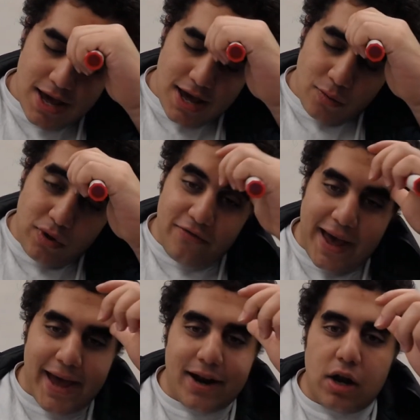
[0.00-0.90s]
we've
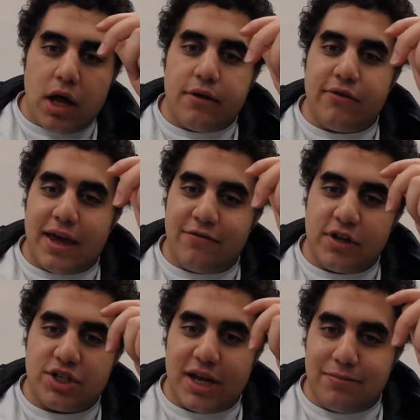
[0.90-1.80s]
had a lot of iffy
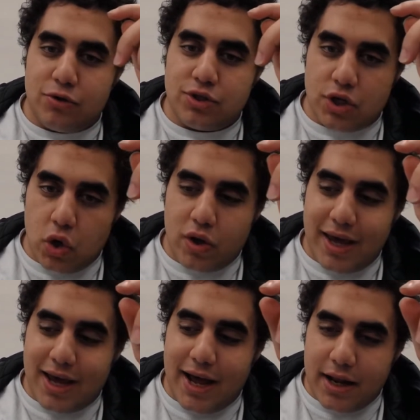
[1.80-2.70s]
chapters in Whole
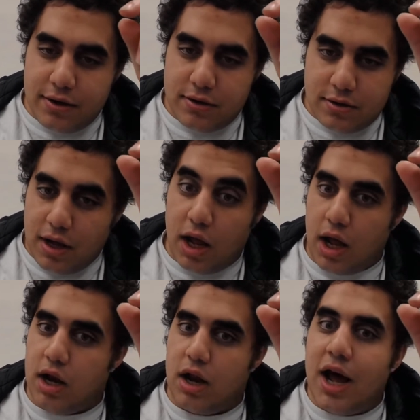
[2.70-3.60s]
Cake Island. A
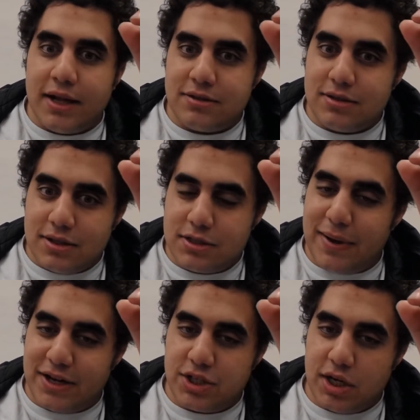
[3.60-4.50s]
lot,
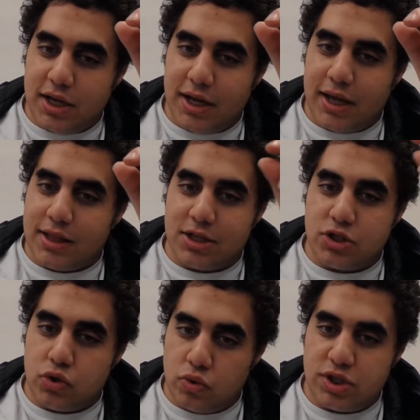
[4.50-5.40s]
especially in the
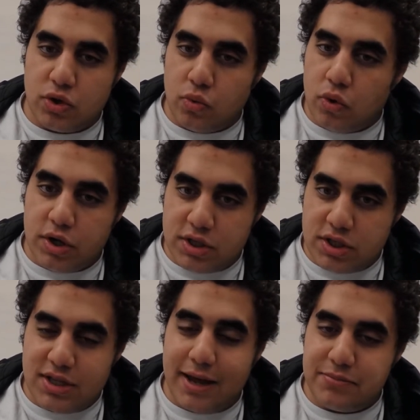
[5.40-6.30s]
Seducing Woods
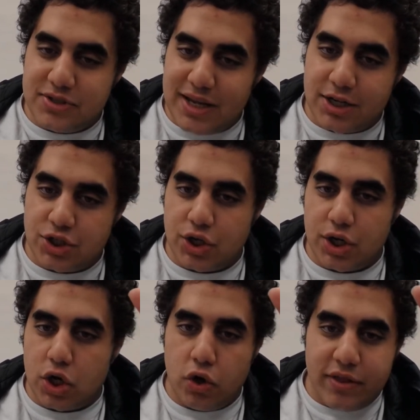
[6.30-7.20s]
type section
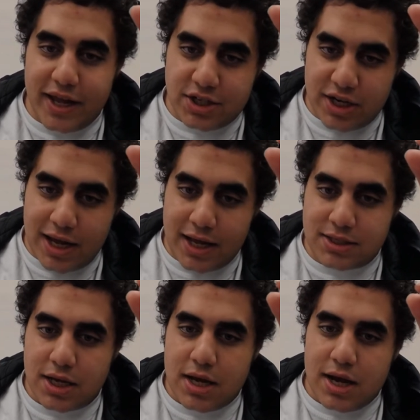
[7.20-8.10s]
and all that
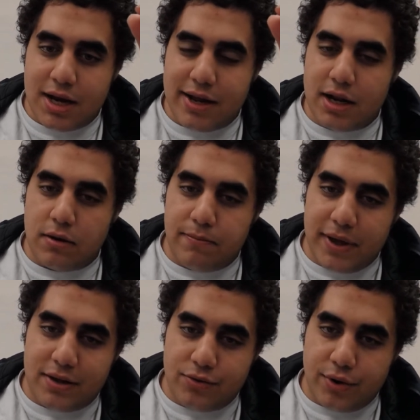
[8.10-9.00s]
jazz. A little
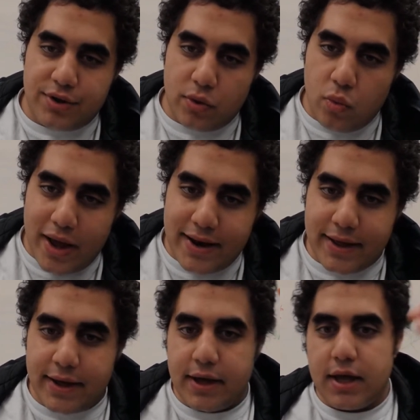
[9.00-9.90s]
bit during the
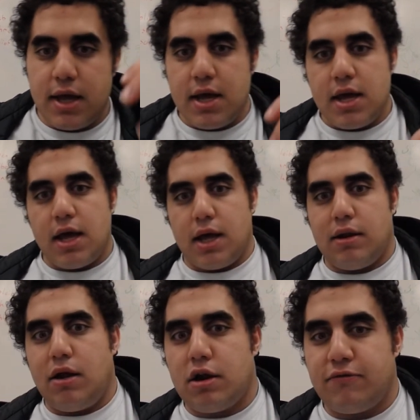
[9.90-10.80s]
wedding. A
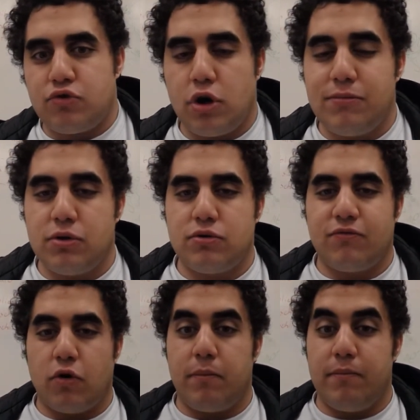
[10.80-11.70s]
lot of trouble
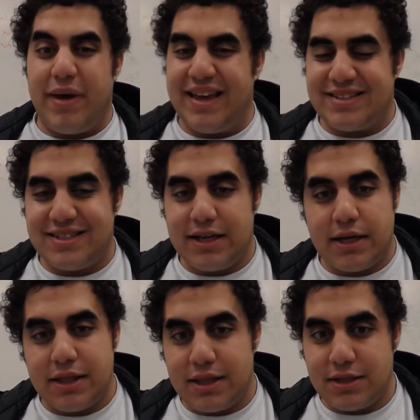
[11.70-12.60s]
for pacing
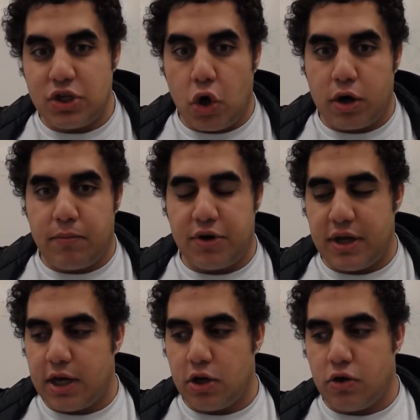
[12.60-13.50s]
in this arc,
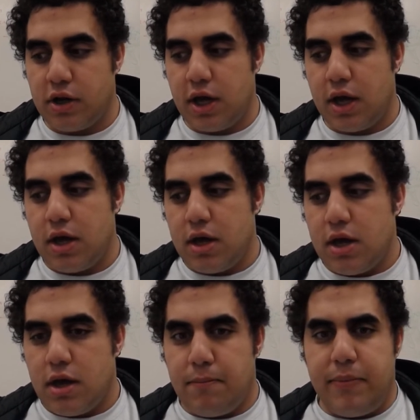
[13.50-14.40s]
particularly.
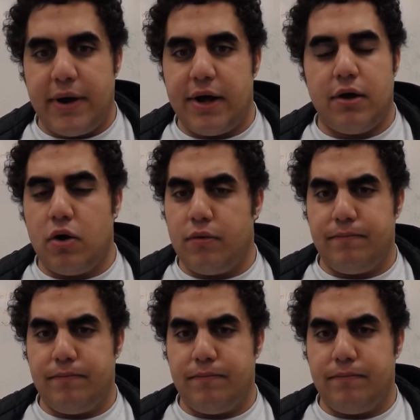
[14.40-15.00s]
But